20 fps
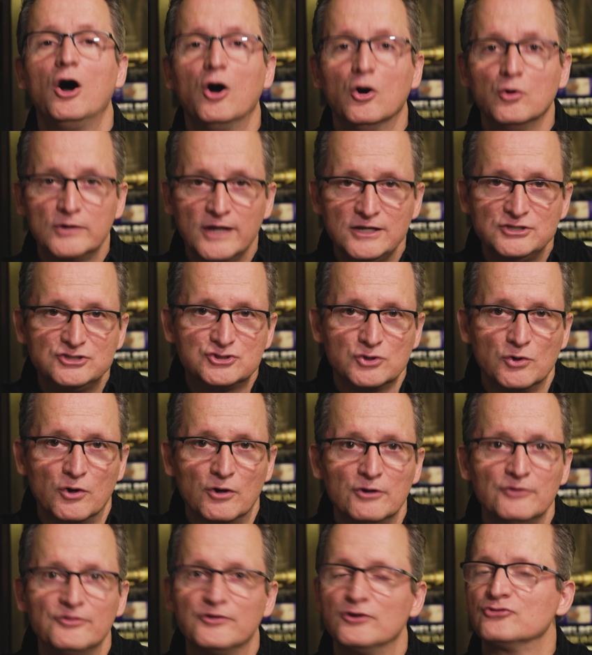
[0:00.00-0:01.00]
Okay,
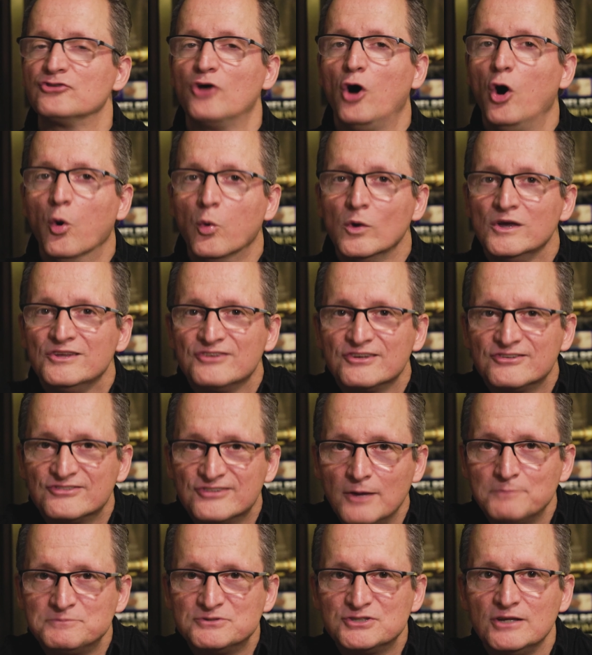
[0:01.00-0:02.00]
sure, there's always
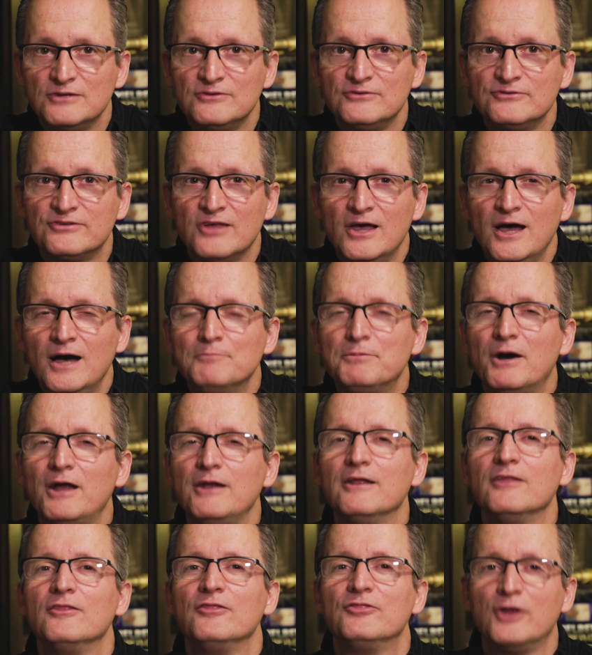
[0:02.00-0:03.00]
exceptions,
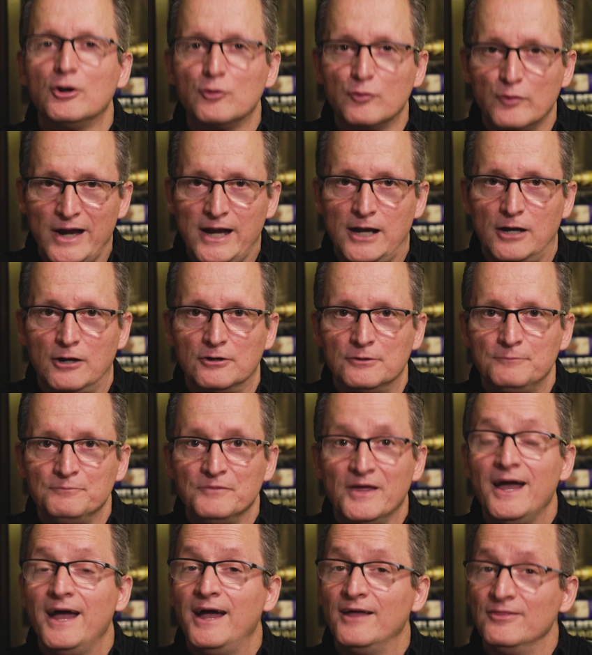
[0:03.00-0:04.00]
but they're rare,
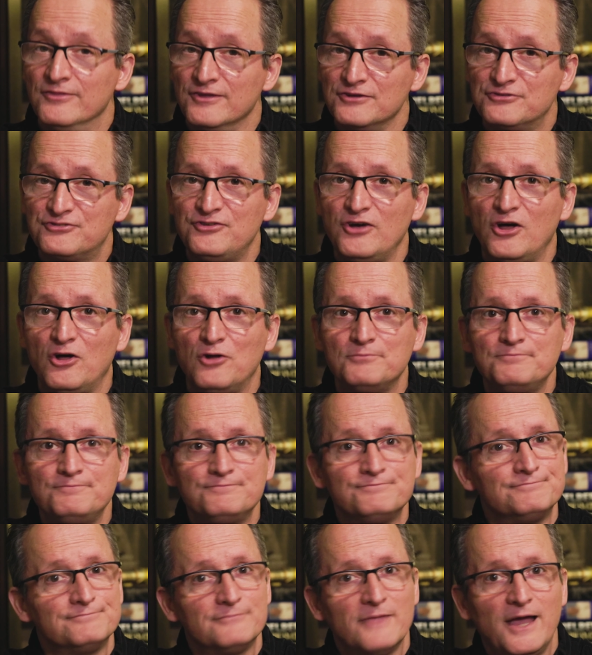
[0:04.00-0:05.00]
and this film
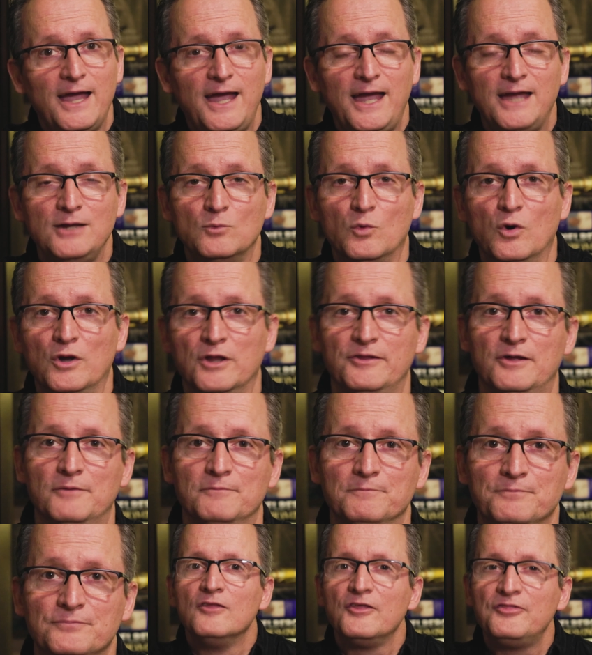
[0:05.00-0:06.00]
ain't one of
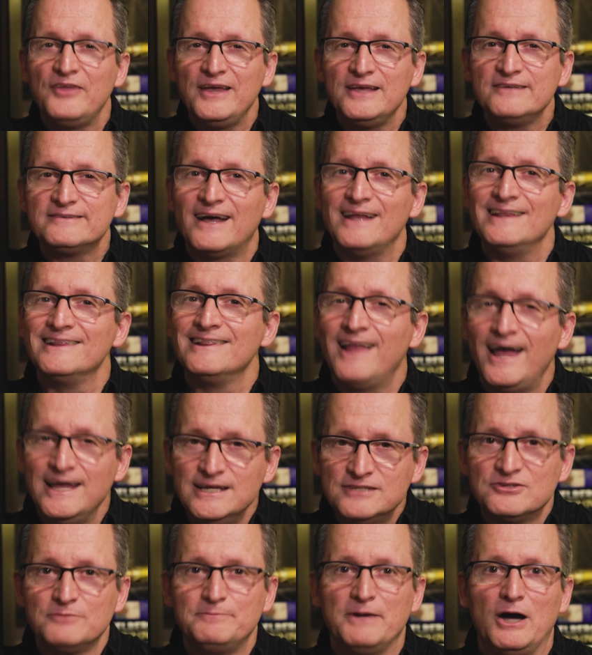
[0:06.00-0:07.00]
them. The things I
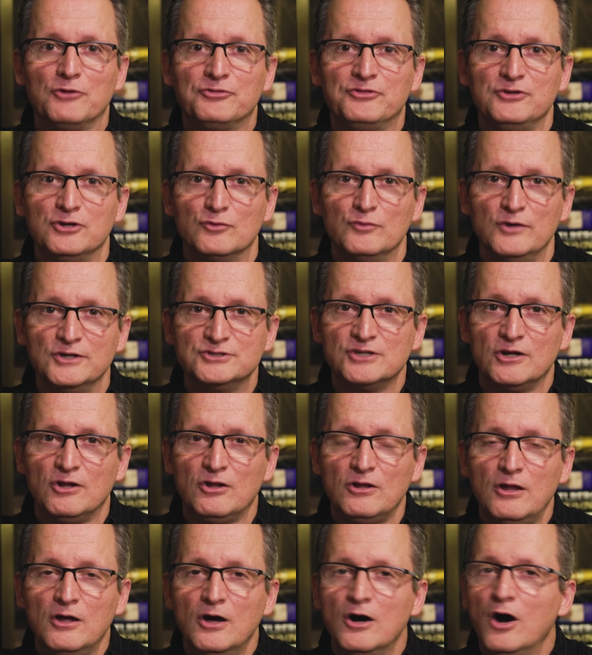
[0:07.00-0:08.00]
liked about the
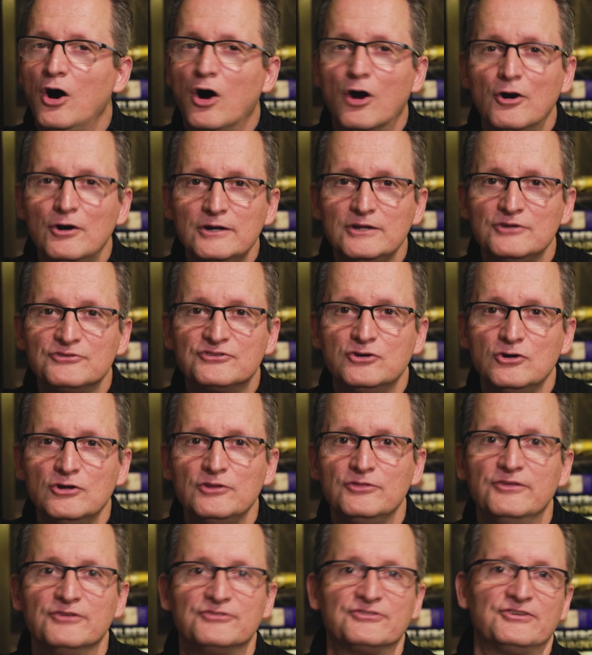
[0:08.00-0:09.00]
original aren't as
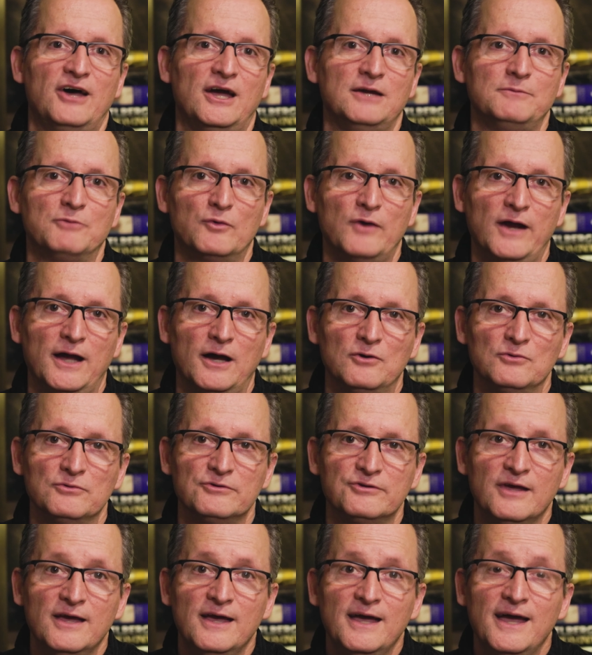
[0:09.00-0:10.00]
good this time
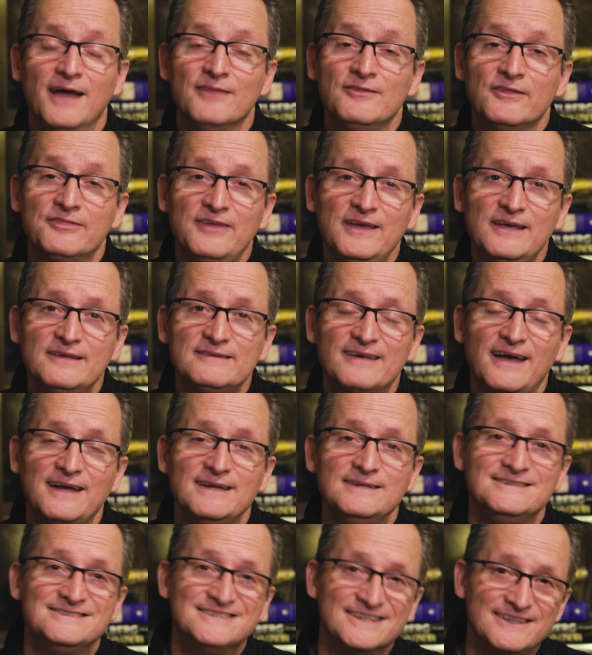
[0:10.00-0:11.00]
around, and the things
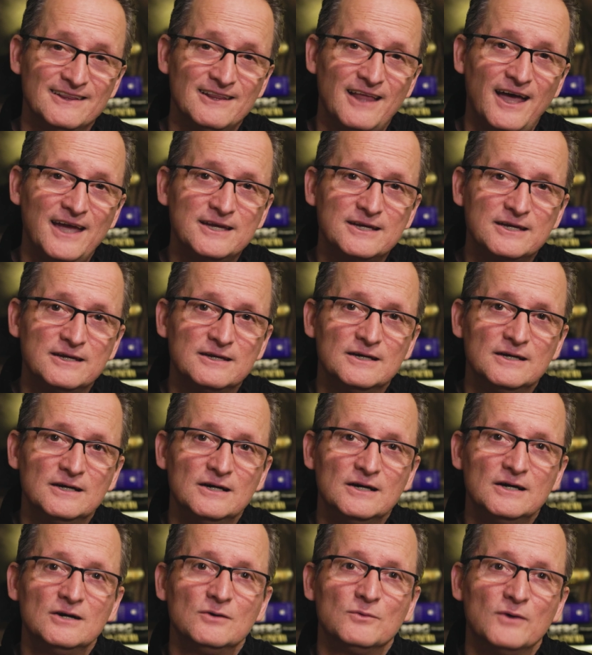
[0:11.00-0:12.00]
I didn't like,
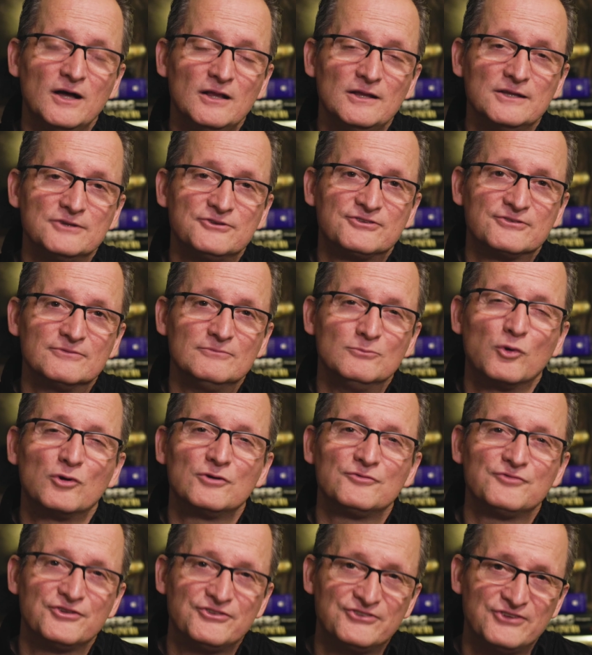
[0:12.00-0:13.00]
well, it's
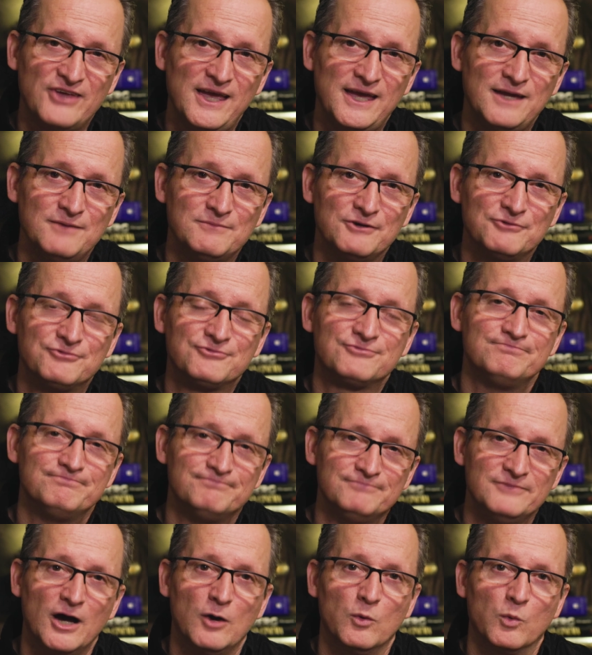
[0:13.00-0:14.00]
more of the same, if
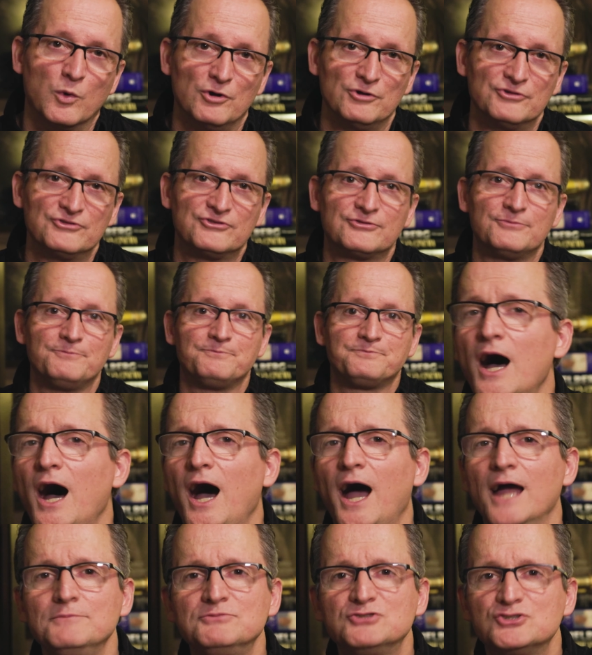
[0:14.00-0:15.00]
not worse.
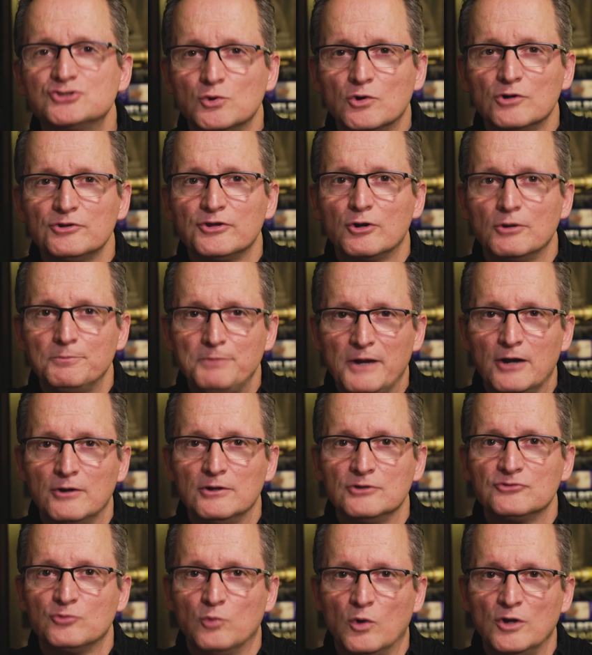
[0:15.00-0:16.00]
I'm sure there are
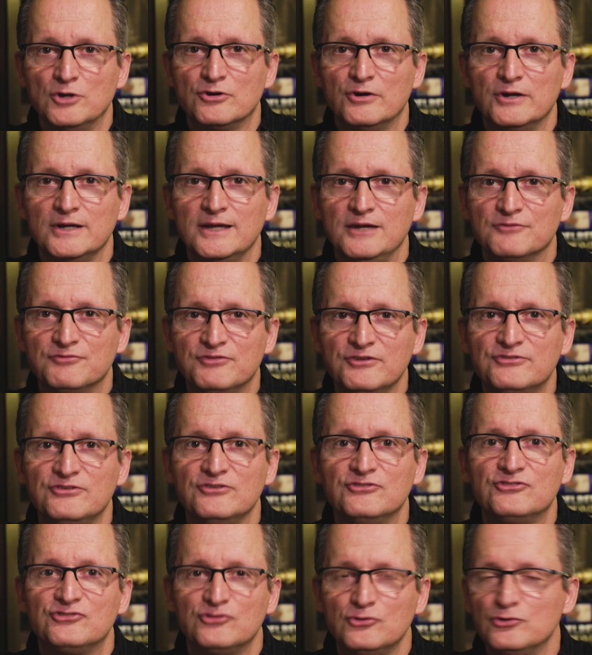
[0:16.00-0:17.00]
parents wondering if this
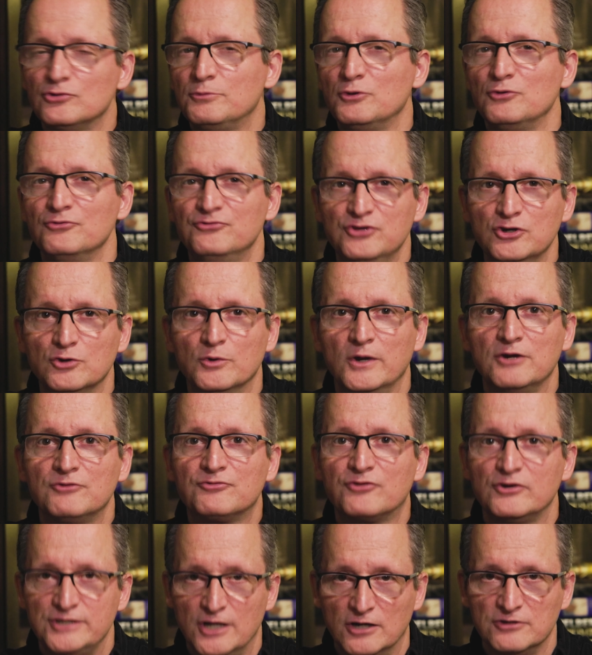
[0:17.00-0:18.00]
is suitable viewing
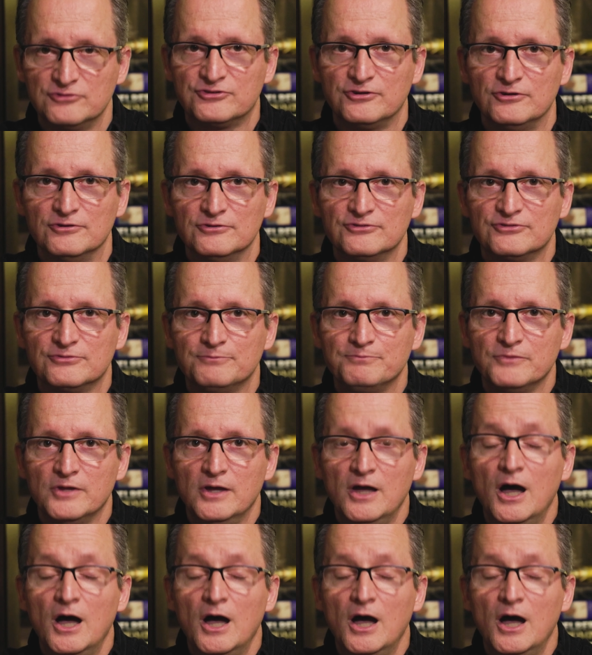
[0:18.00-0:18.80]
for youngsters.